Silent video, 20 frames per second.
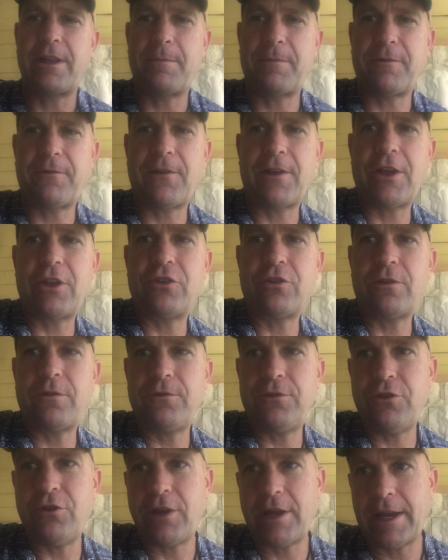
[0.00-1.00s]
I'm the founder
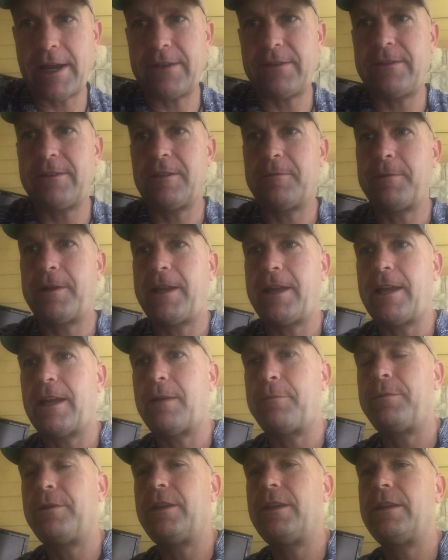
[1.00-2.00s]
of You Can't Steal My
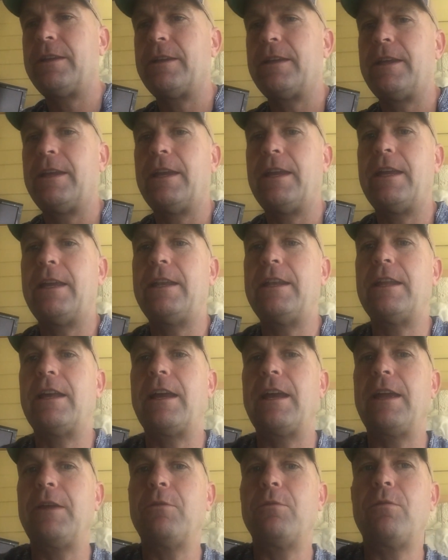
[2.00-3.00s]
Happy, and
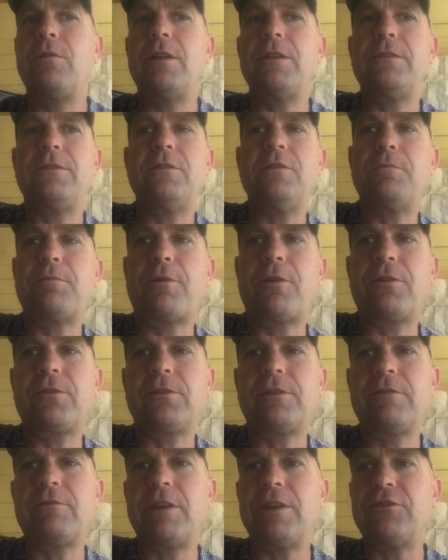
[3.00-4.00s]
I want to
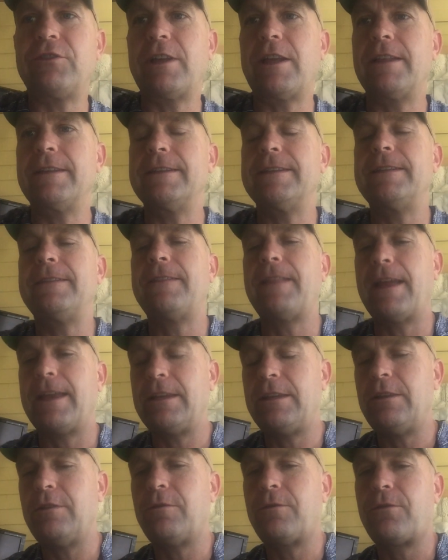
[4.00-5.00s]
personally reach out and
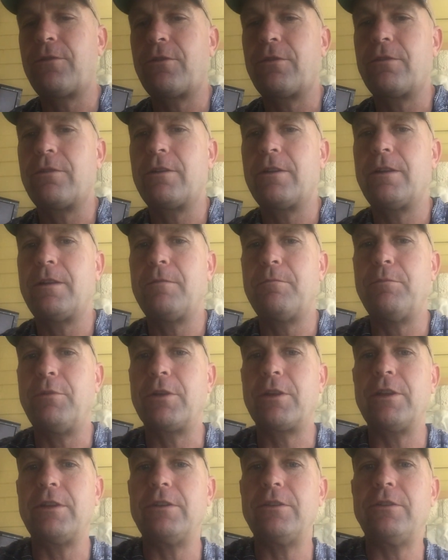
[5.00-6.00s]
thank you for
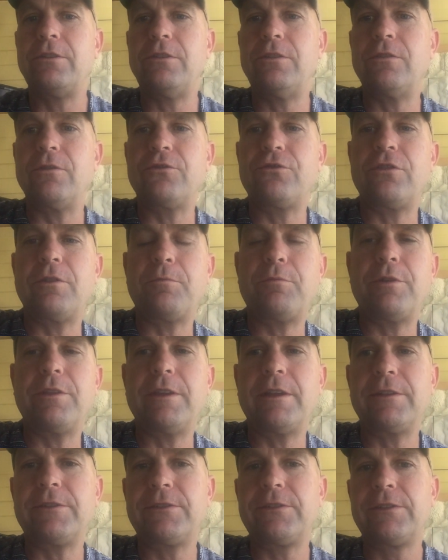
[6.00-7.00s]
booking your trip
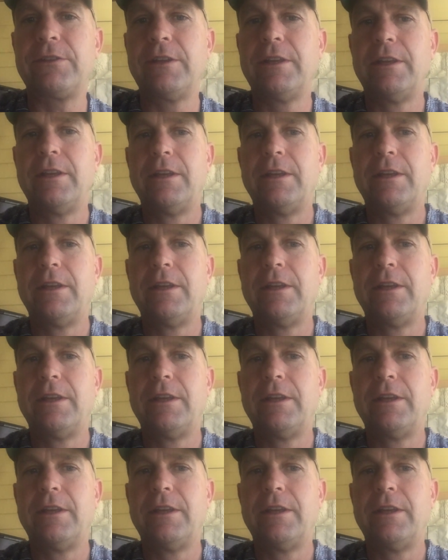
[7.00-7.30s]
with us